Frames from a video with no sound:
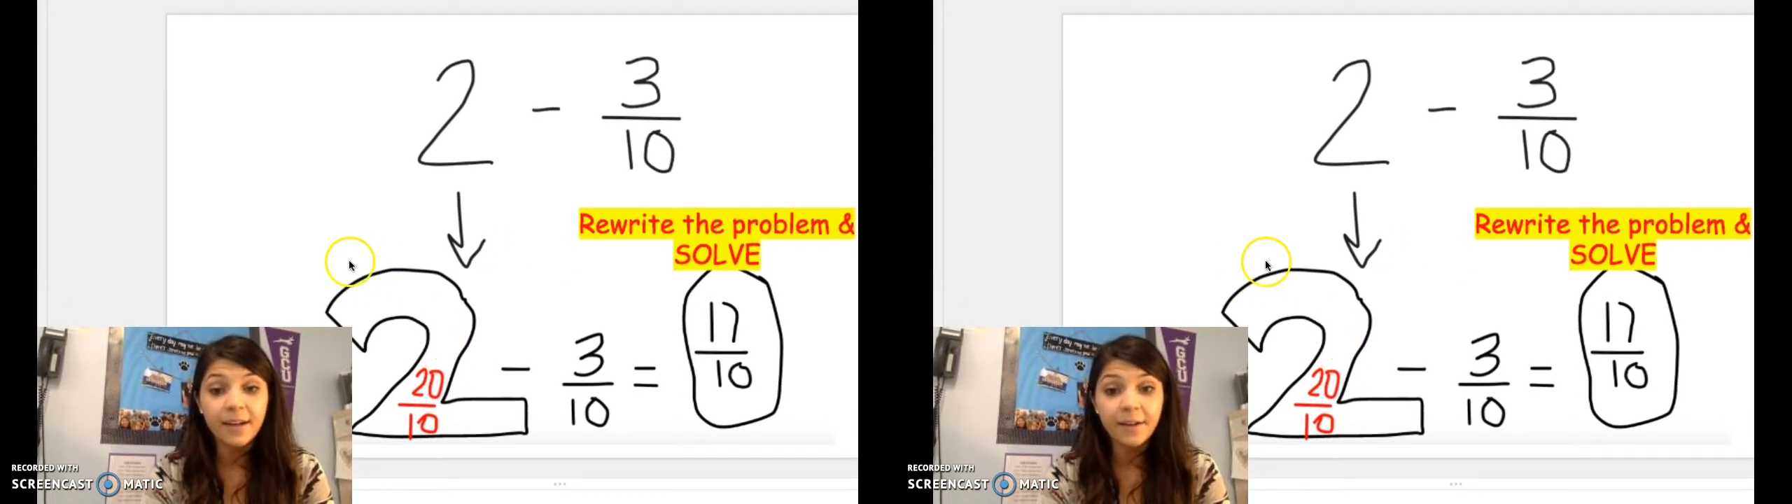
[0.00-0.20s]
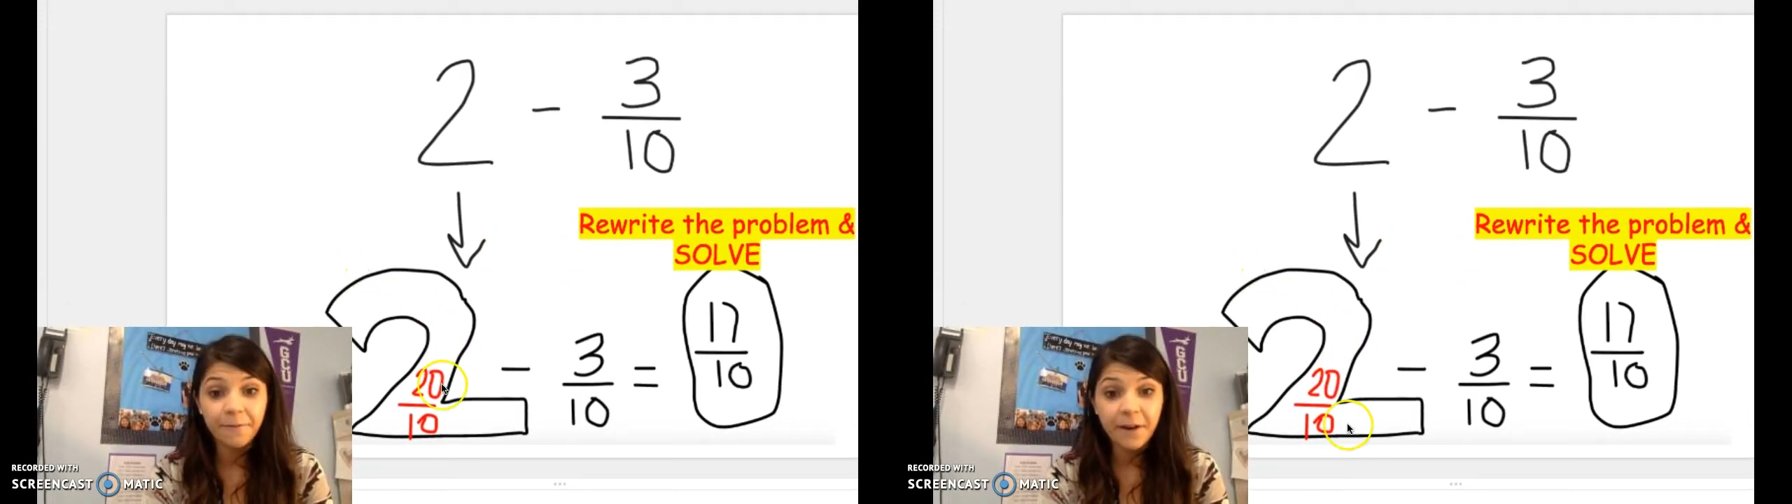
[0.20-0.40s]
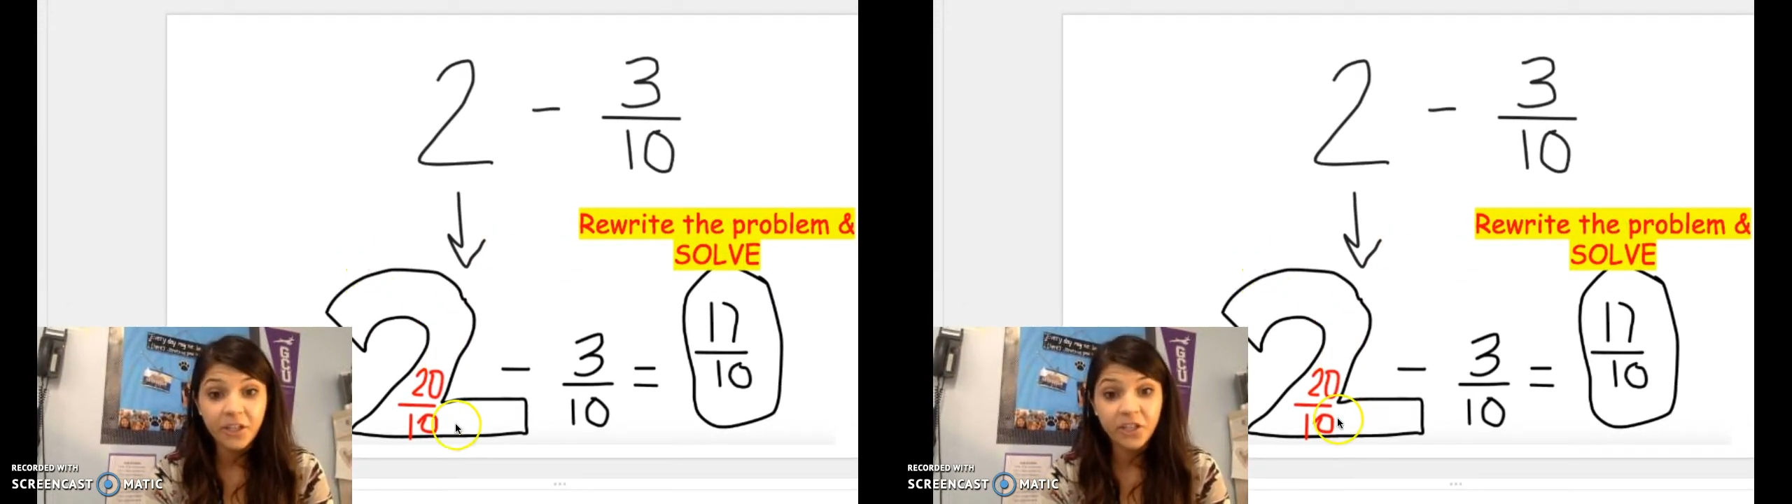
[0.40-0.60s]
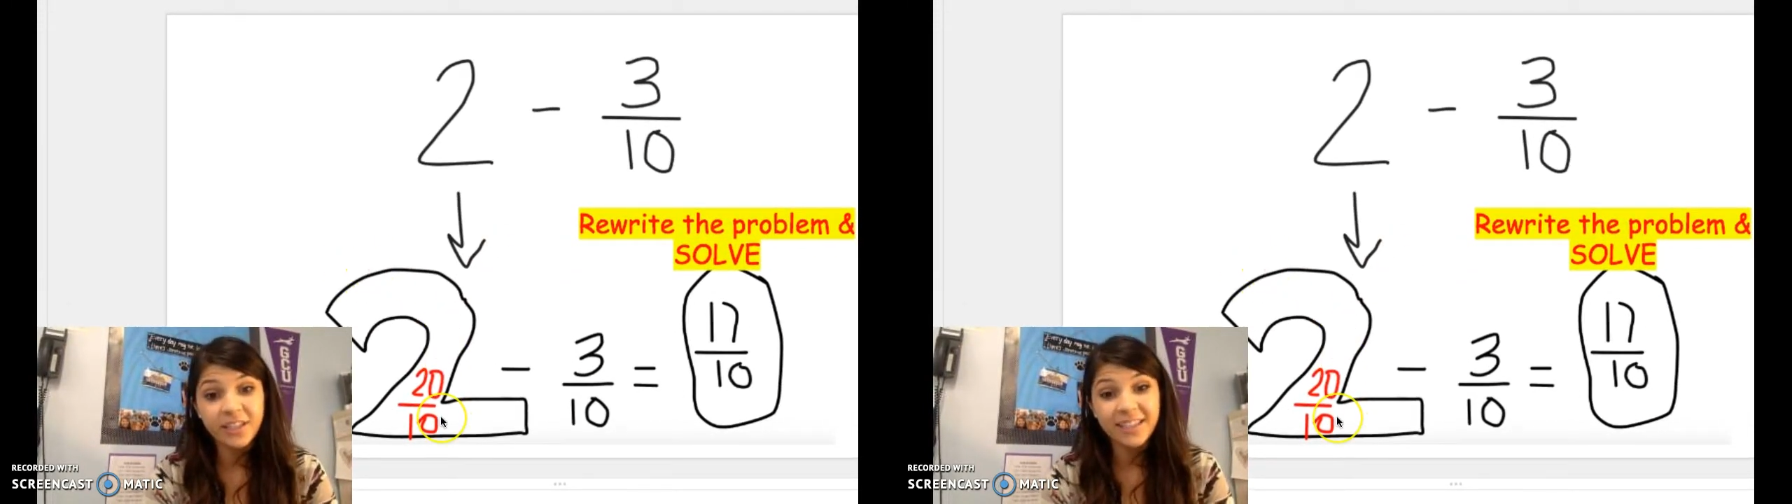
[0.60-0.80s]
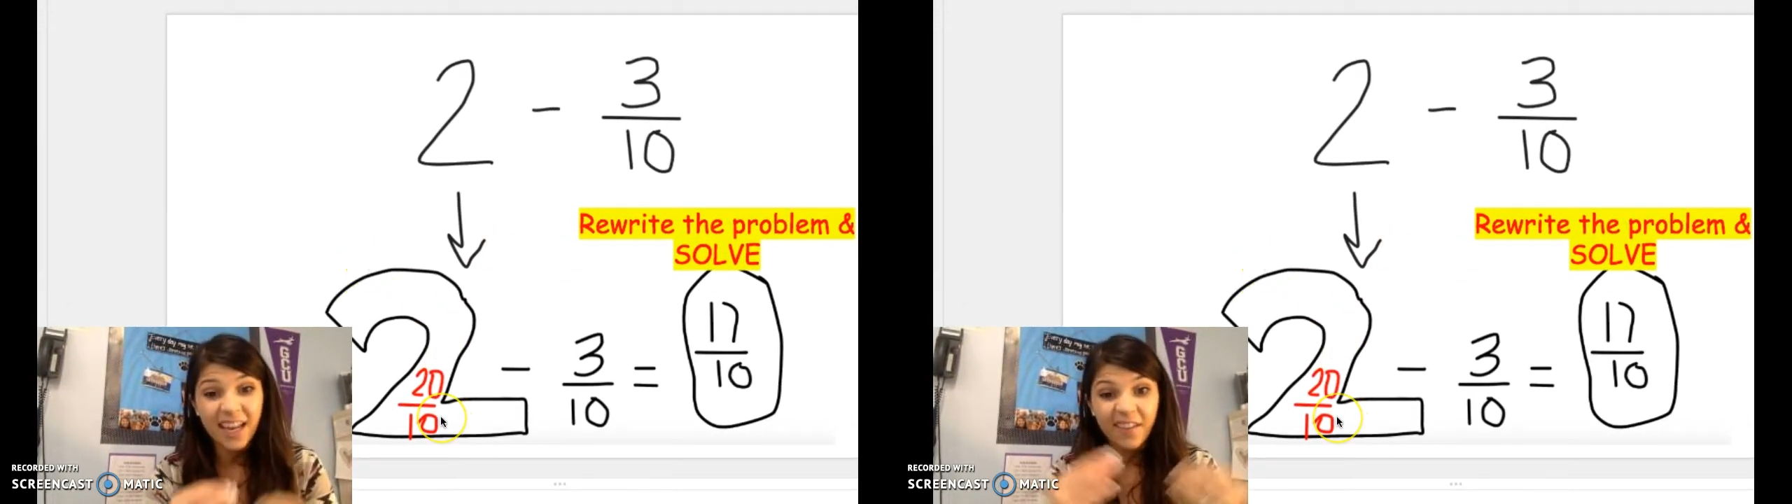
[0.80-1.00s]
a fraction
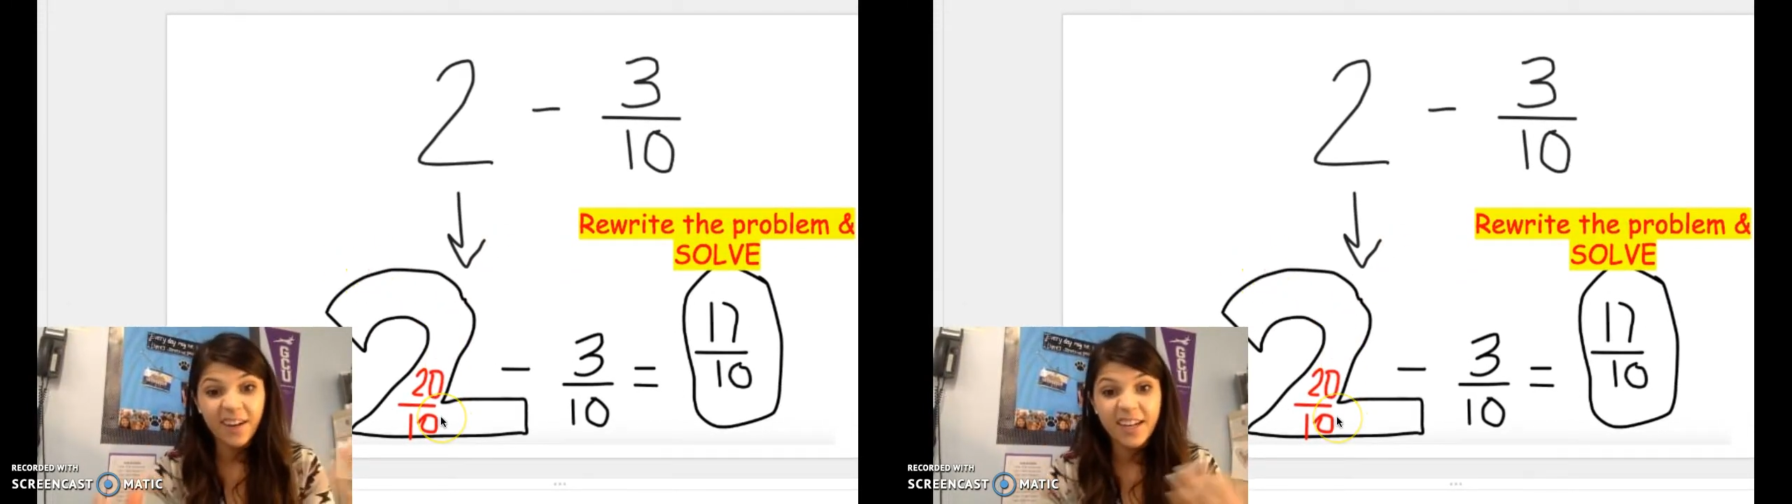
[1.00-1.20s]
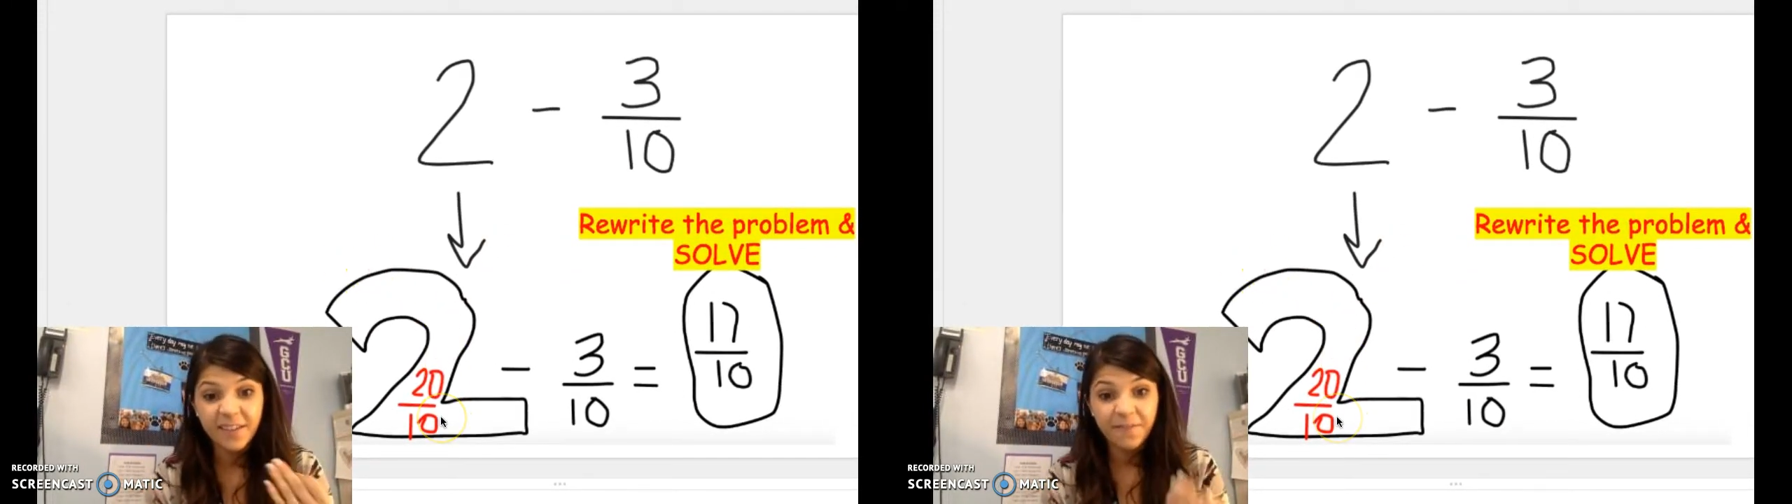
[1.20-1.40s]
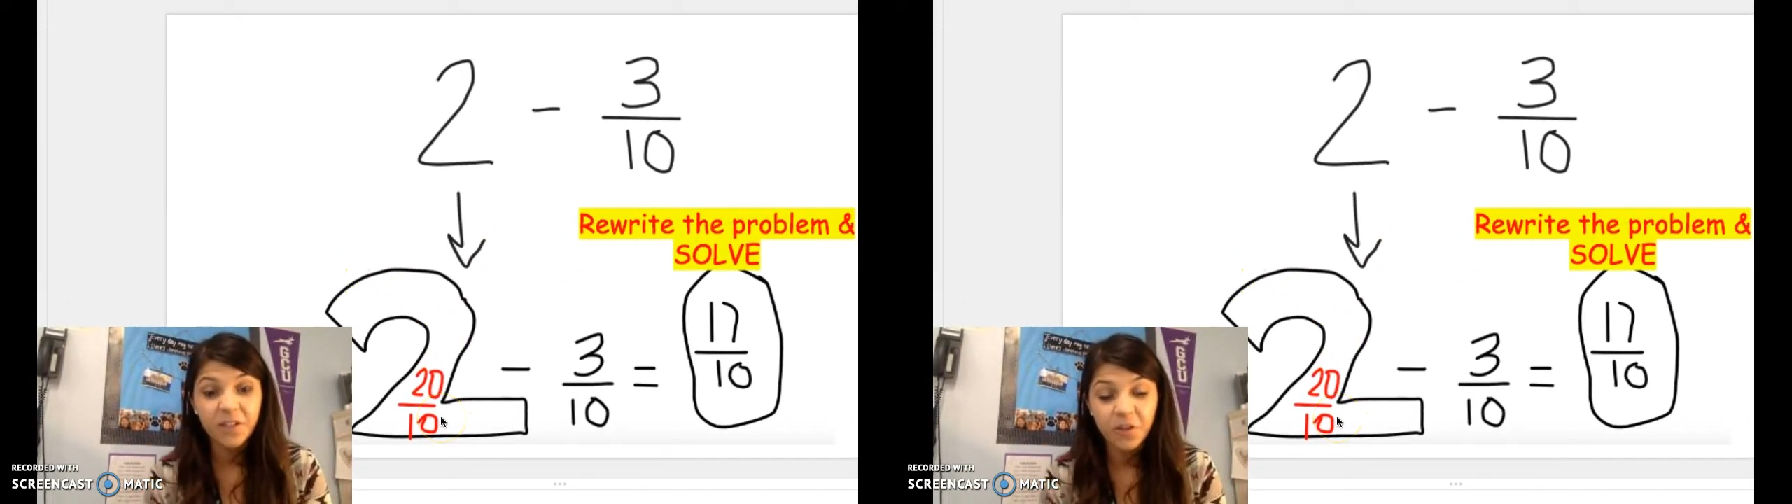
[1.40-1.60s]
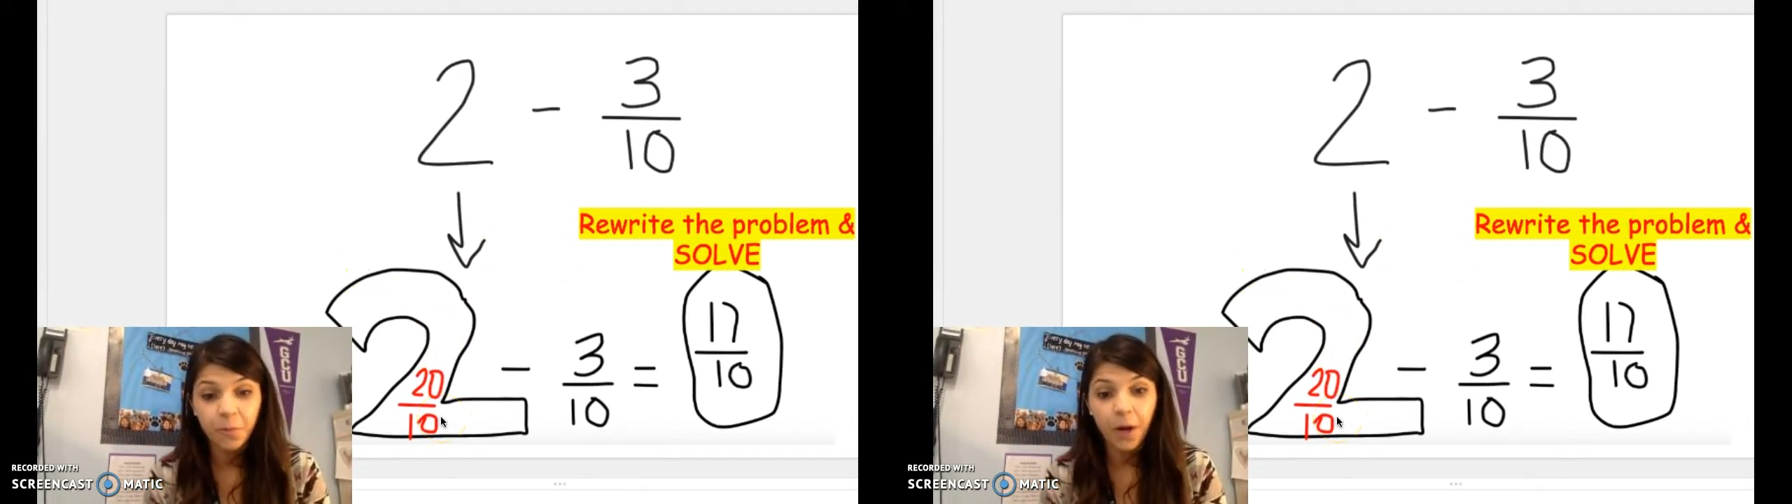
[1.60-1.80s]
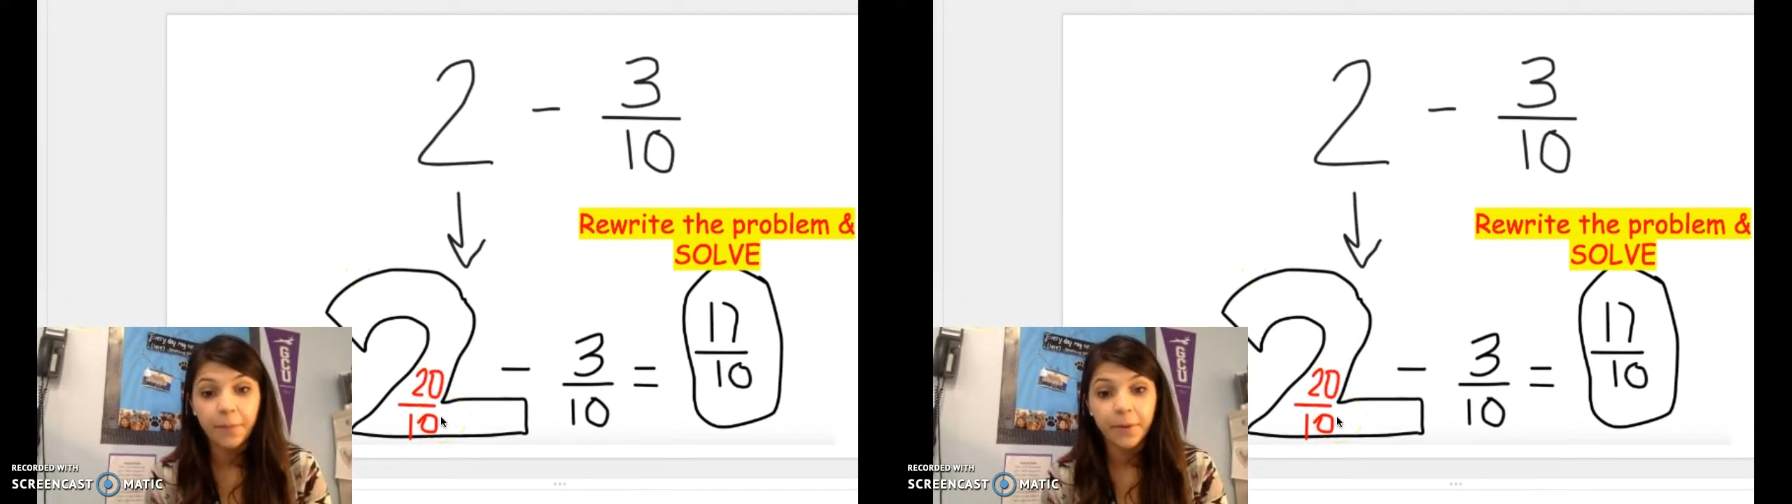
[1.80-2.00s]
is kind of like a division
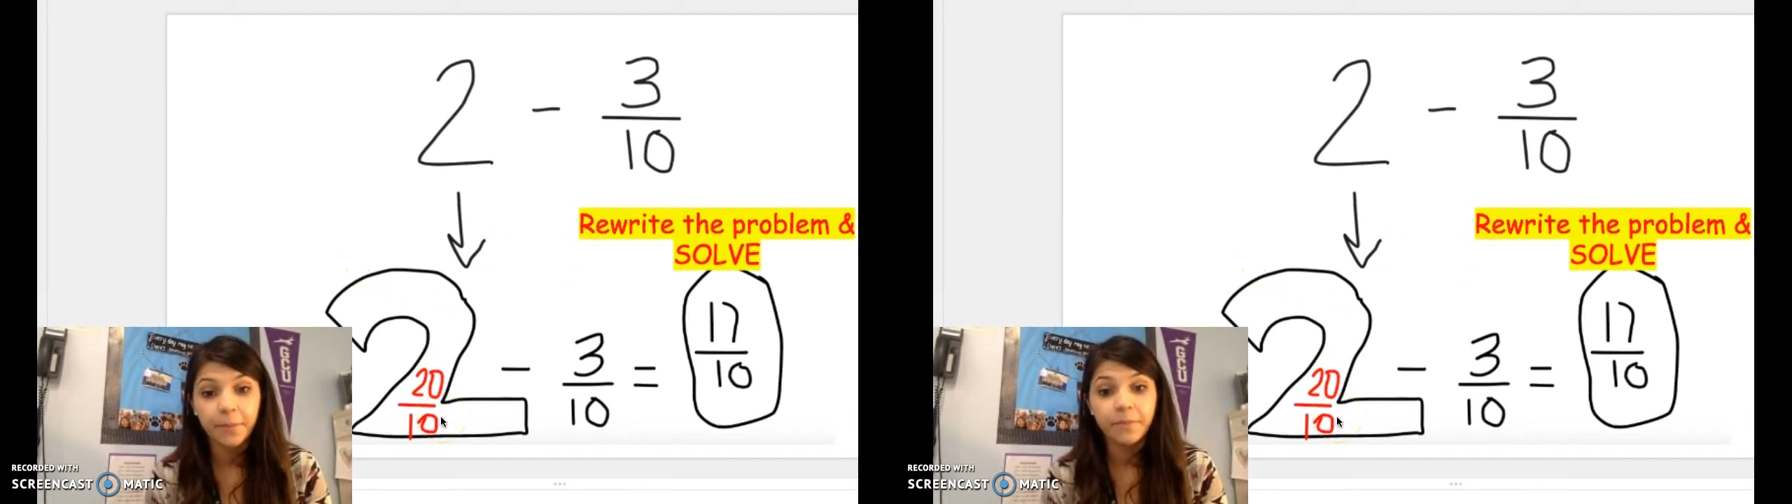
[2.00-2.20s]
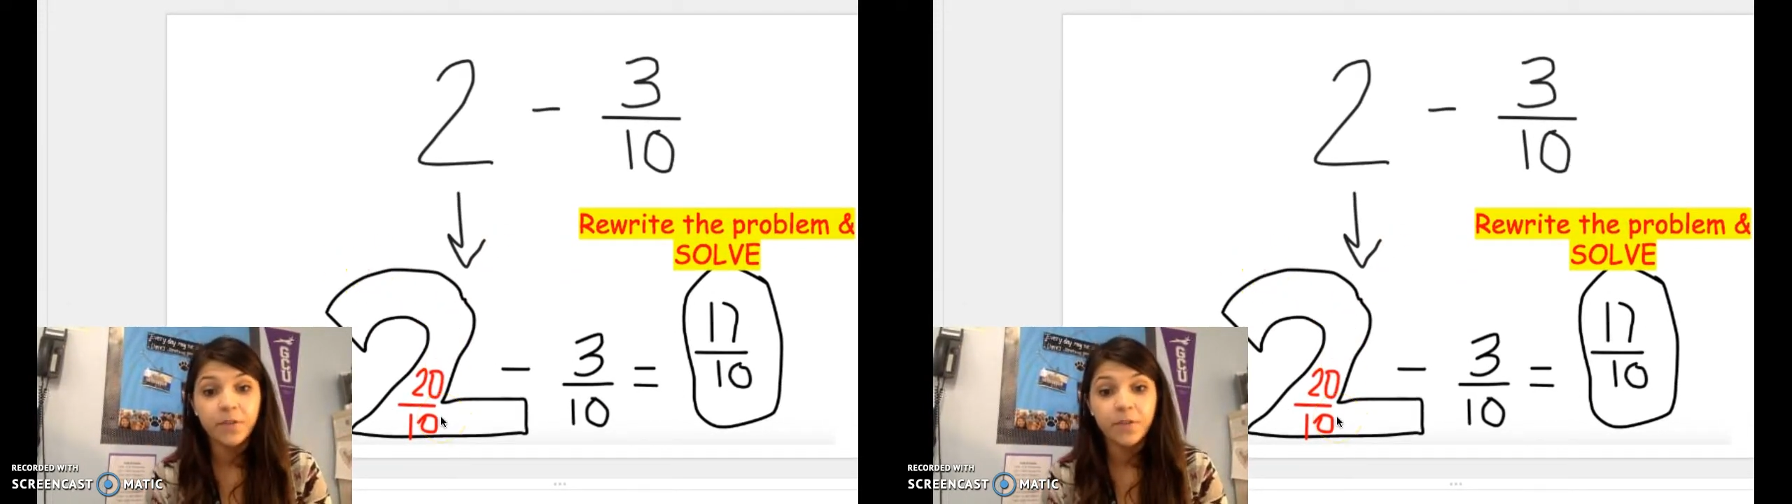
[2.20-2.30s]
problem.